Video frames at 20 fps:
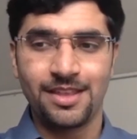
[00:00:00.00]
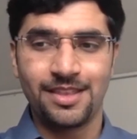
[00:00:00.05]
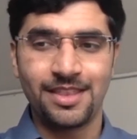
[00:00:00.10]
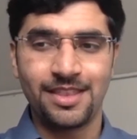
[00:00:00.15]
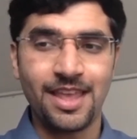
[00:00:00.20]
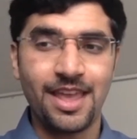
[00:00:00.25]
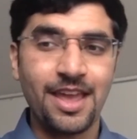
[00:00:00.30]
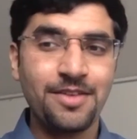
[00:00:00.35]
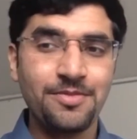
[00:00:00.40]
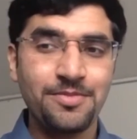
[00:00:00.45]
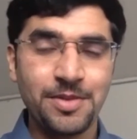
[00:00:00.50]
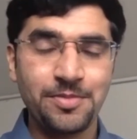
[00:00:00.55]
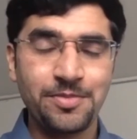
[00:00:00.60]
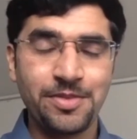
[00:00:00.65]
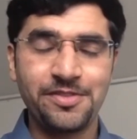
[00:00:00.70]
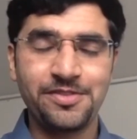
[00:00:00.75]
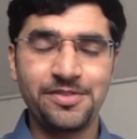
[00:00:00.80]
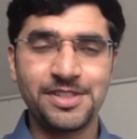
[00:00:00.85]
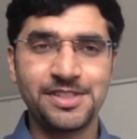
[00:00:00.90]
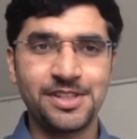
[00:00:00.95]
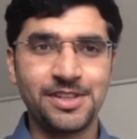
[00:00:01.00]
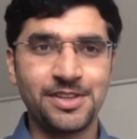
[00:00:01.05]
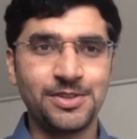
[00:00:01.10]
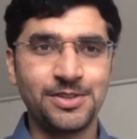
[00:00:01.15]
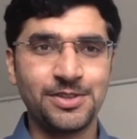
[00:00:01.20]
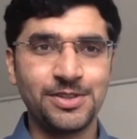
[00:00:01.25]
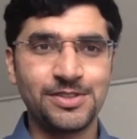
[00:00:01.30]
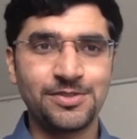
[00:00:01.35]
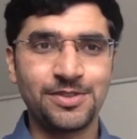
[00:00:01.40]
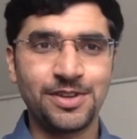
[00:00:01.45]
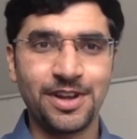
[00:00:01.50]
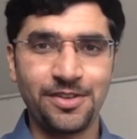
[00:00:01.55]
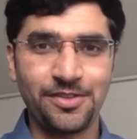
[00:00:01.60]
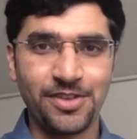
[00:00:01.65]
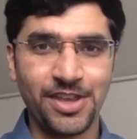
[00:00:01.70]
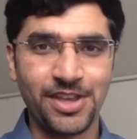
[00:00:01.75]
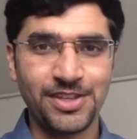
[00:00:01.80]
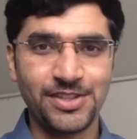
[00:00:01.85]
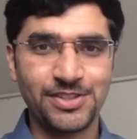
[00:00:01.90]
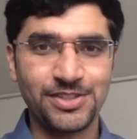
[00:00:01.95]
they have been previously used for
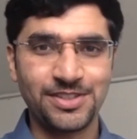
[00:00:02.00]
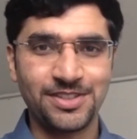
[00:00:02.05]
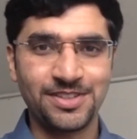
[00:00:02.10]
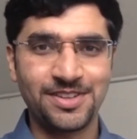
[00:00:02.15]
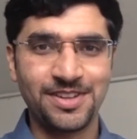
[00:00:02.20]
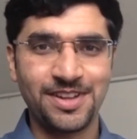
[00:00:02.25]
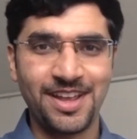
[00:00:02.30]
navigation,